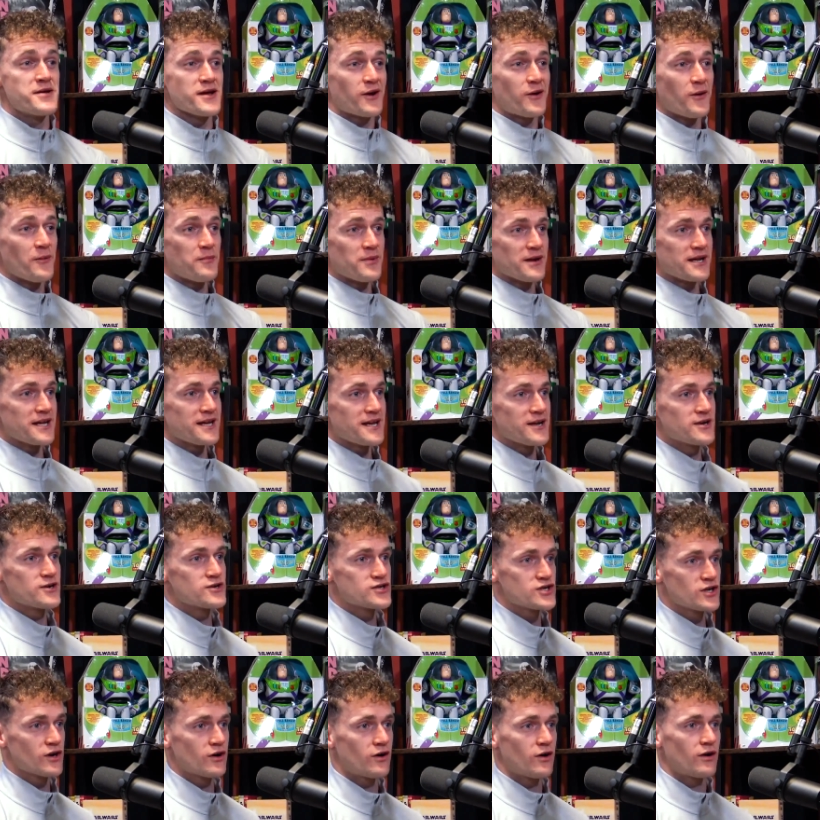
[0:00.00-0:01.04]
a couple of
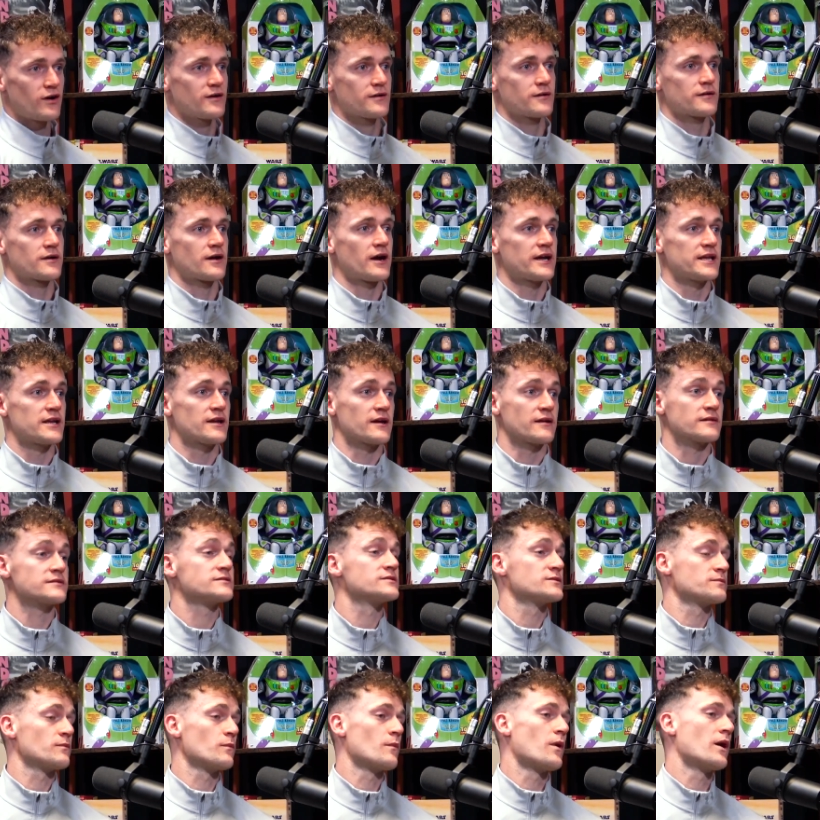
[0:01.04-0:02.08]
years ago. Mm. Kind of
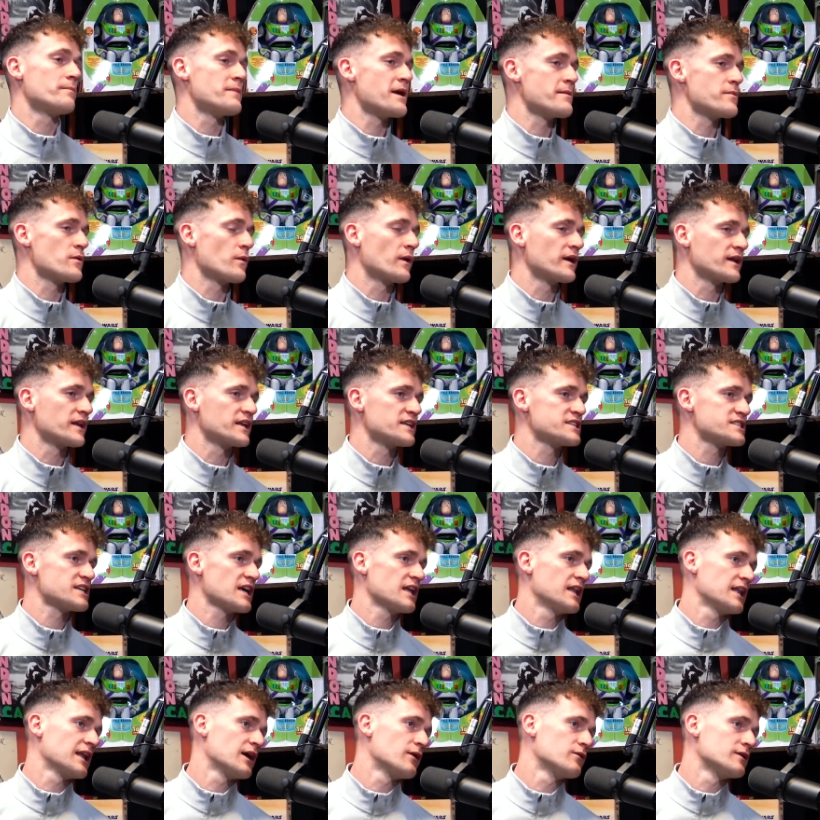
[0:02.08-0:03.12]
maybe wanted to
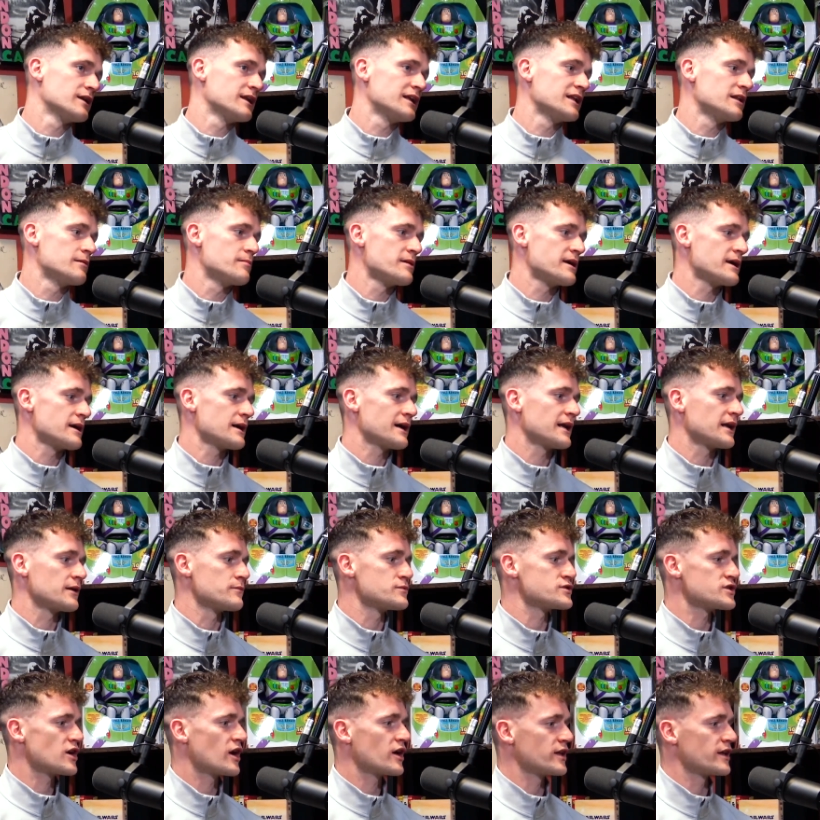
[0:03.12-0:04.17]
settle down a little bit, and I
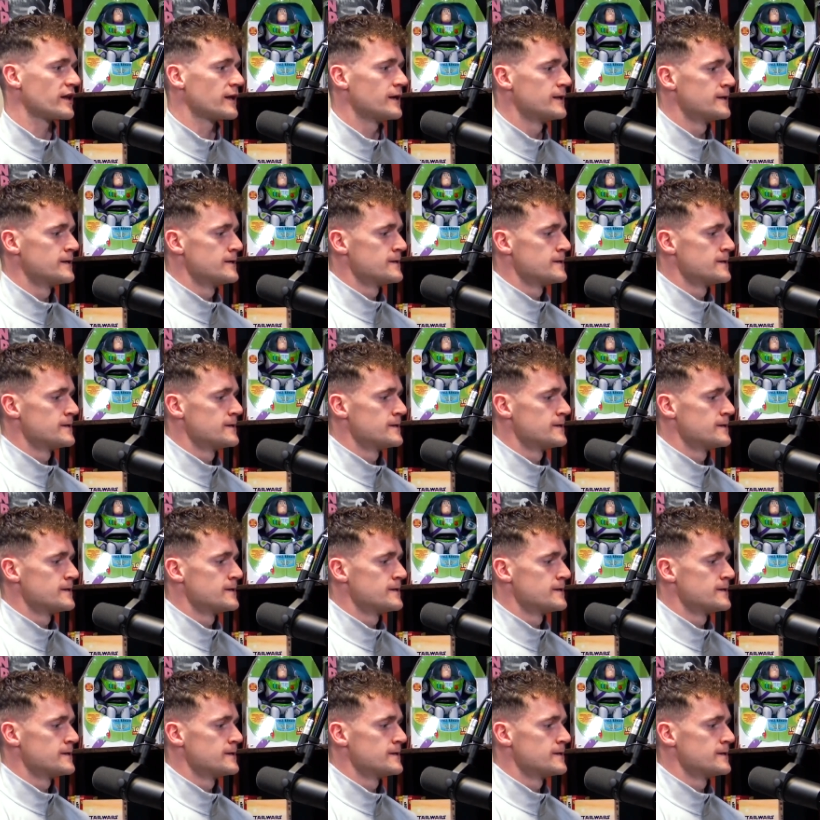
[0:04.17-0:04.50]
was on.